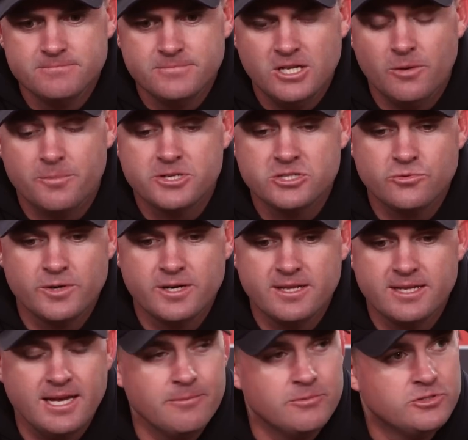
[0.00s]
You know, because you went in
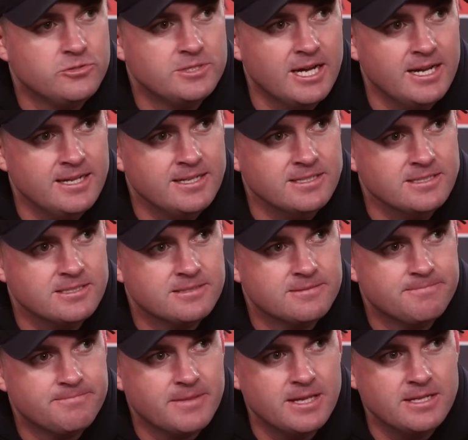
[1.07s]
the game with two tight ends.
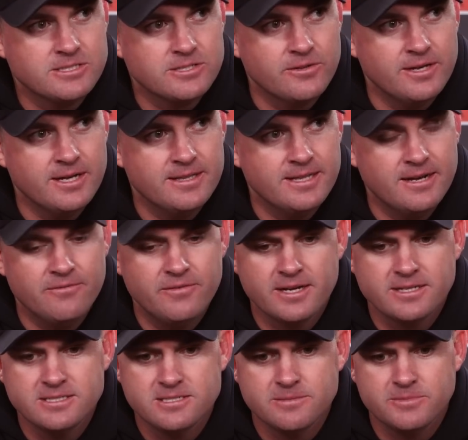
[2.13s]
And so that
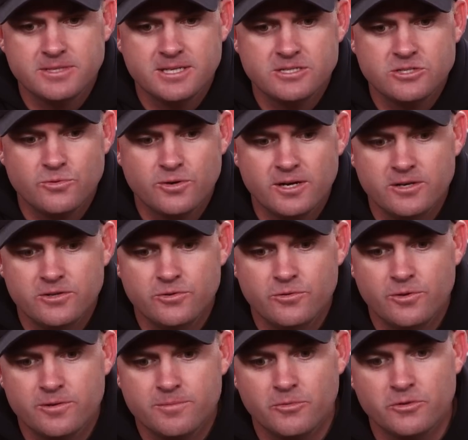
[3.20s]
affected some things you were going to do
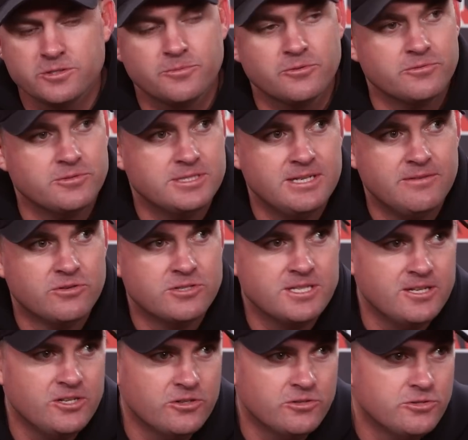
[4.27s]
with multiple receivers.
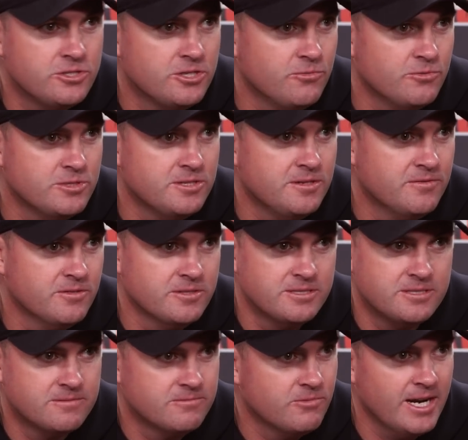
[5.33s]
Then you lose two
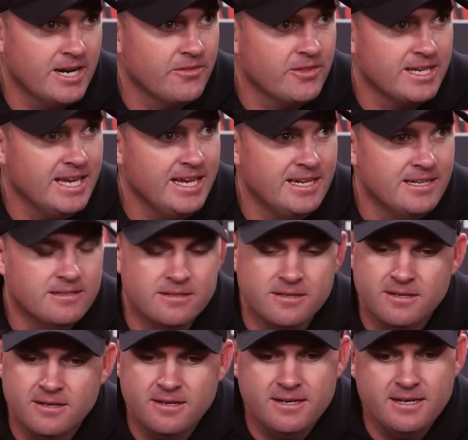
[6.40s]
receivers right out the gate,
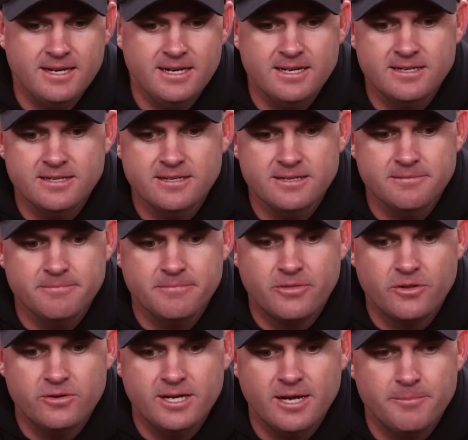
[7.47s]
and
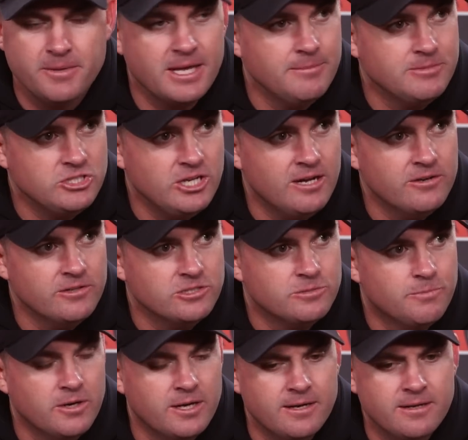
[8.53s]
third down became a
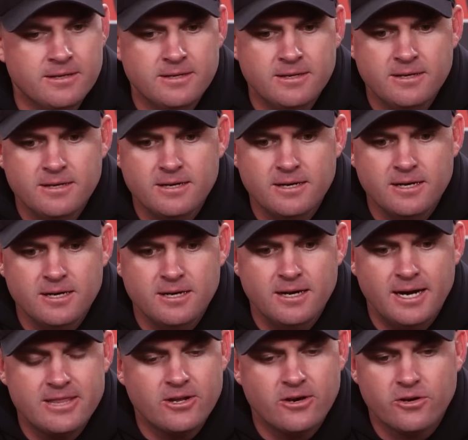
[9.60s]
challenge. But
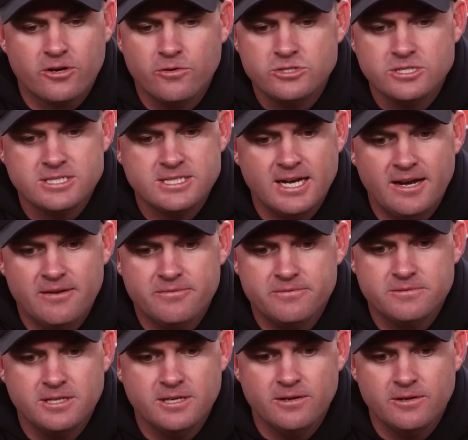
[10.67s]
I thought our coaching staff
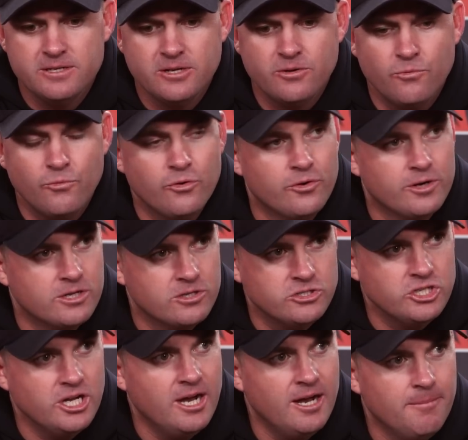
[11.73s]
did a really good
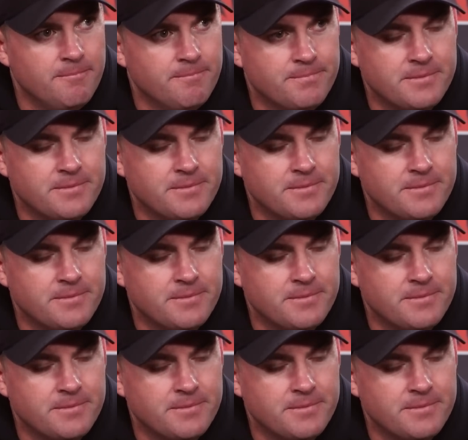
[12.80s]
job.